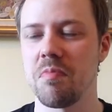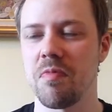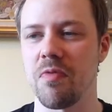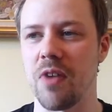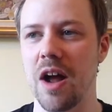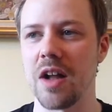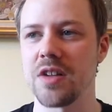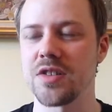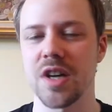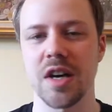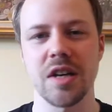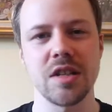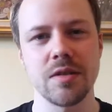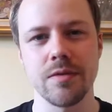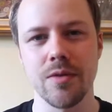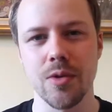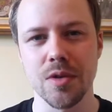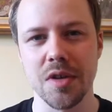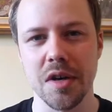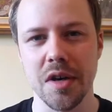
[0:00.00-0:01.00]
franchise
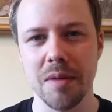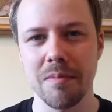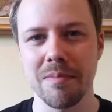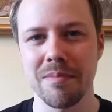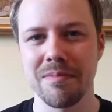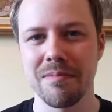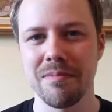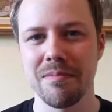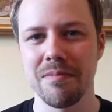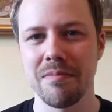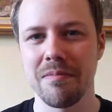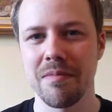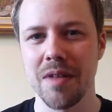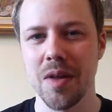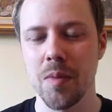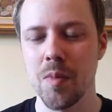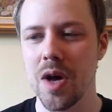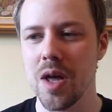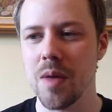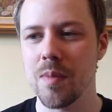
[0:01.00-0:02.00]
of all time,
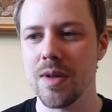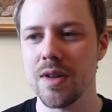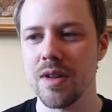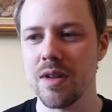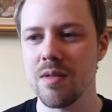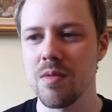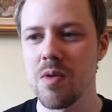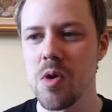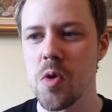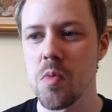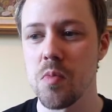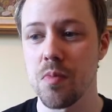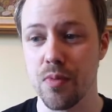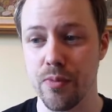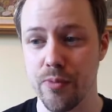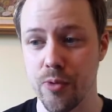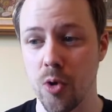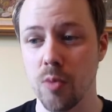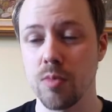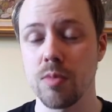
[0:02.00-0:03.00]
in my opinion.
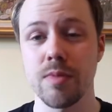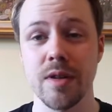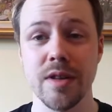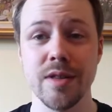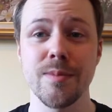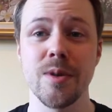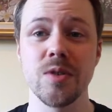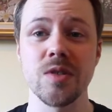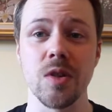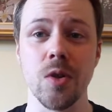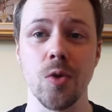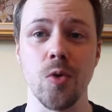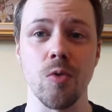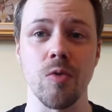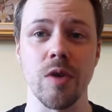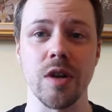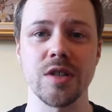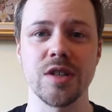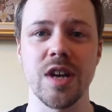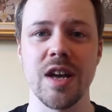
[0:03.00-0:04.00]
Probably the most
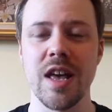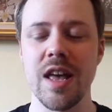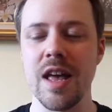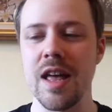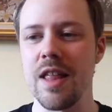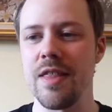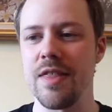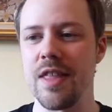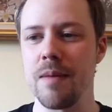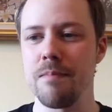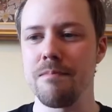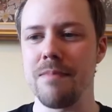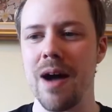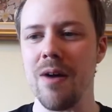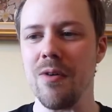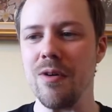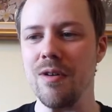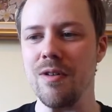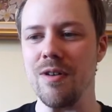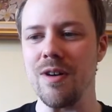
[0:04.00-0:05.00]
lore-rich. The
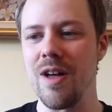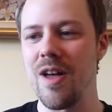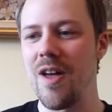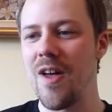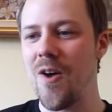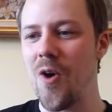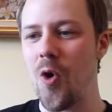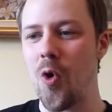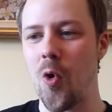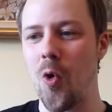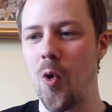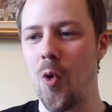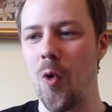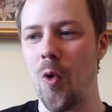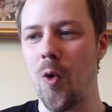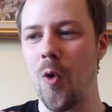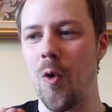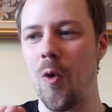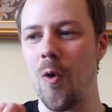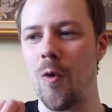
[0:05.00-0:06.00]
amount
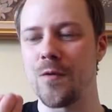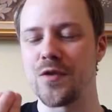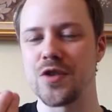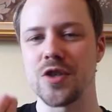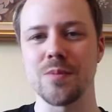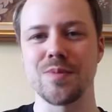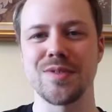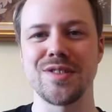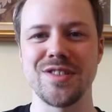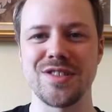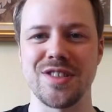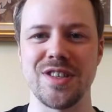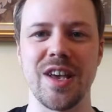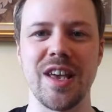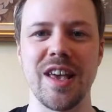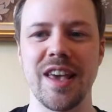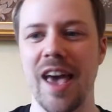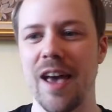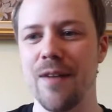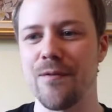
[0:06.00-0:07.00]
of substance you
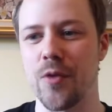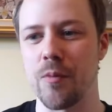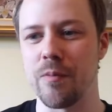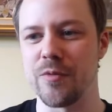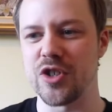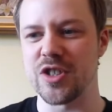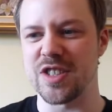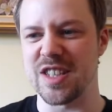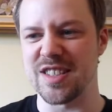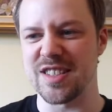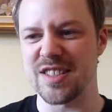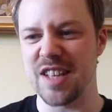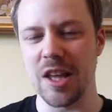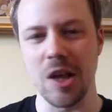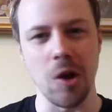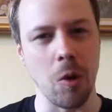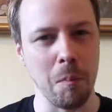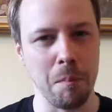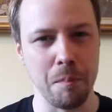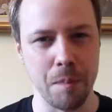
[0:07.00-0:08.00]
can get from just a
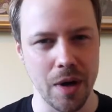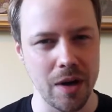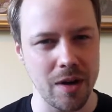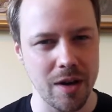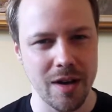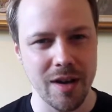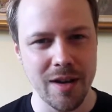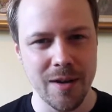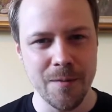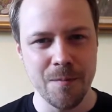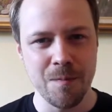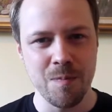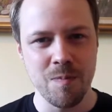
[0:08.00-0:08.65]
single book,